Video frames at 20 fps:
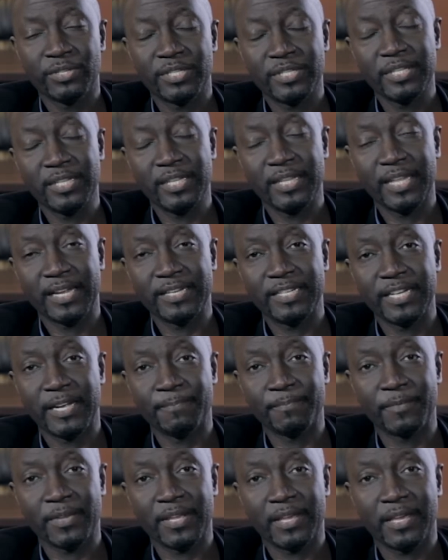see that
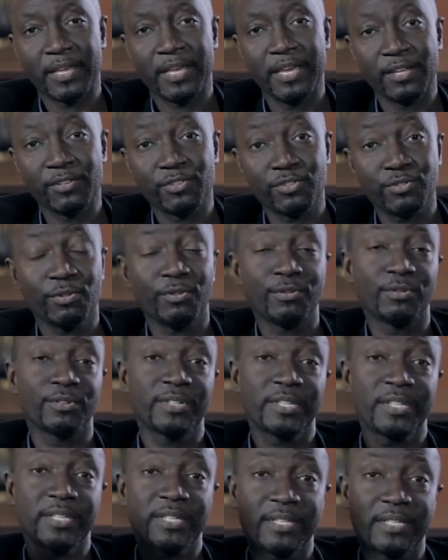King Saul
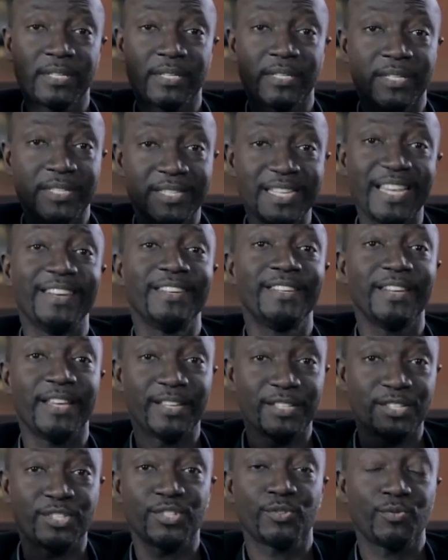sent
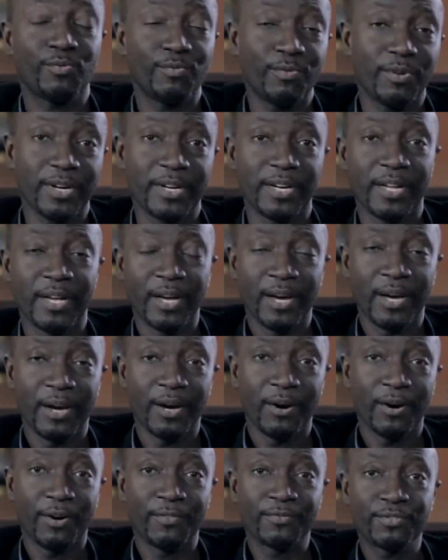a squad
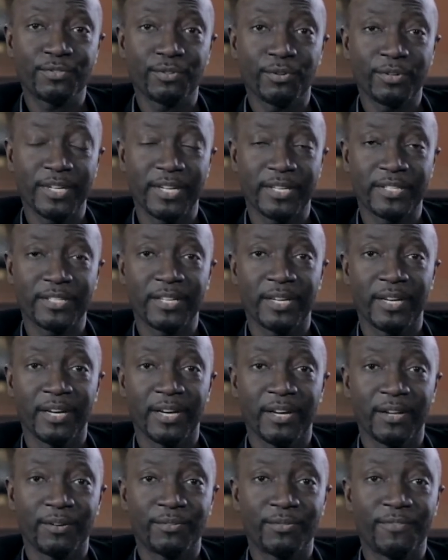of soldiers
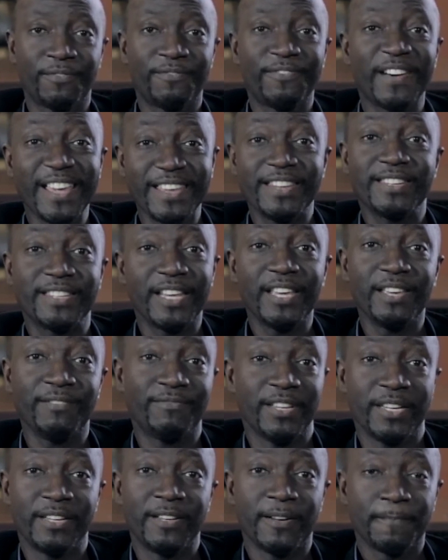to find
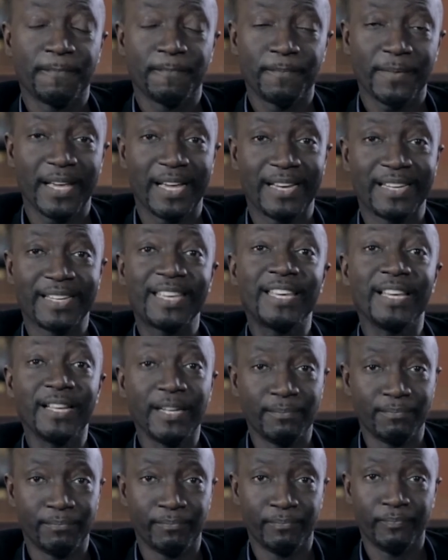David and kill
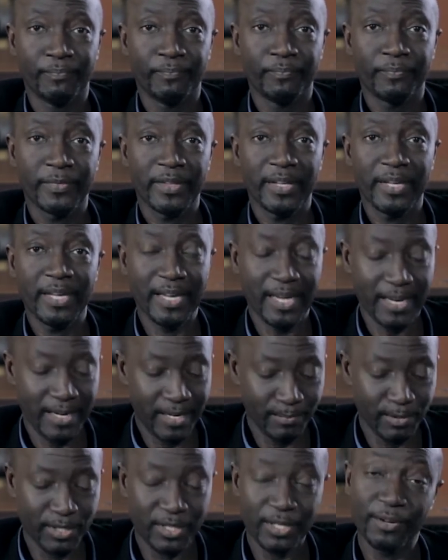him. He had
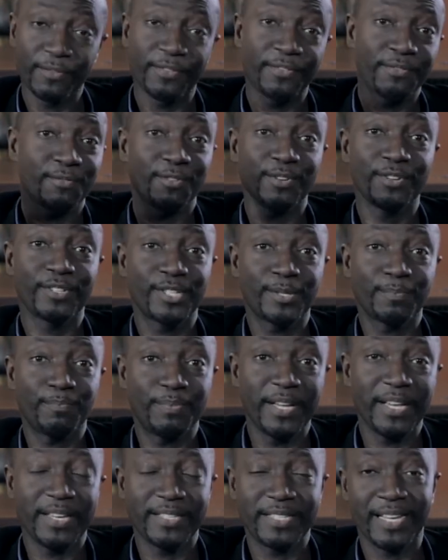himself thrown
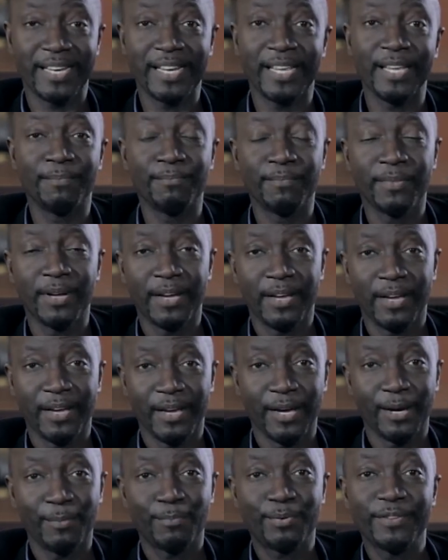spears at him,
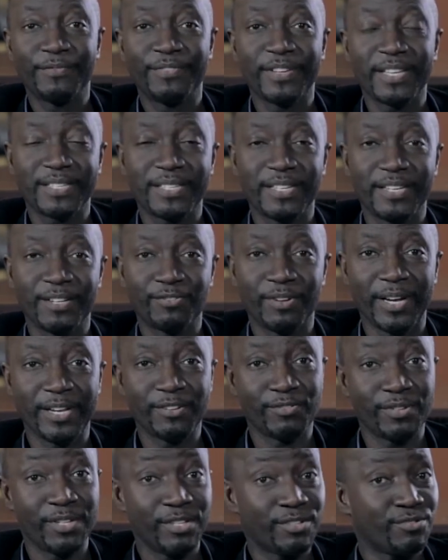previously trying
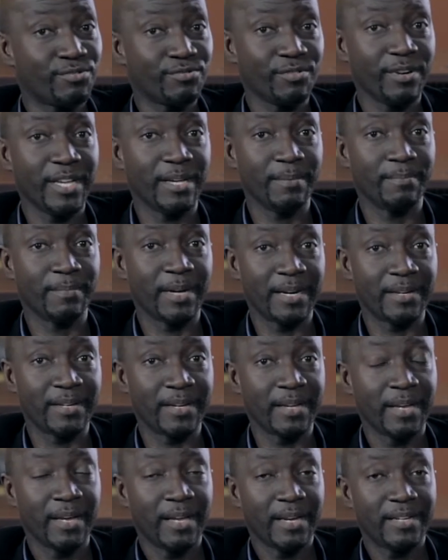to destroy him.
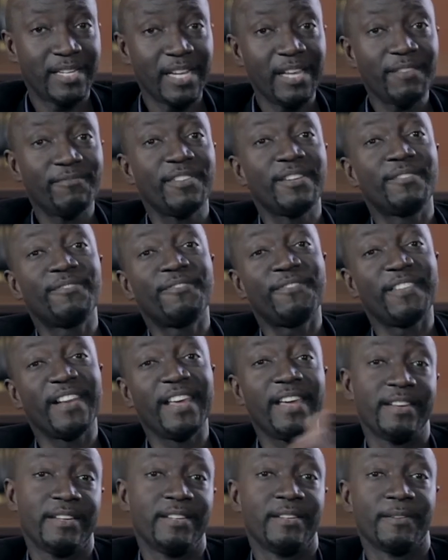And David
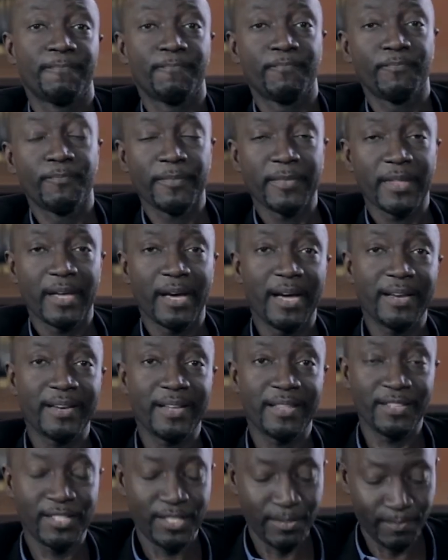fled
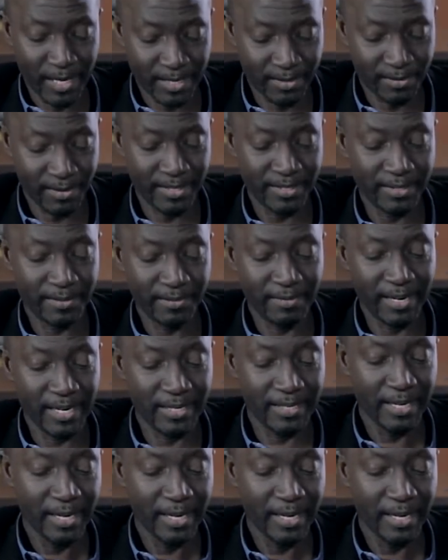under this murderous threat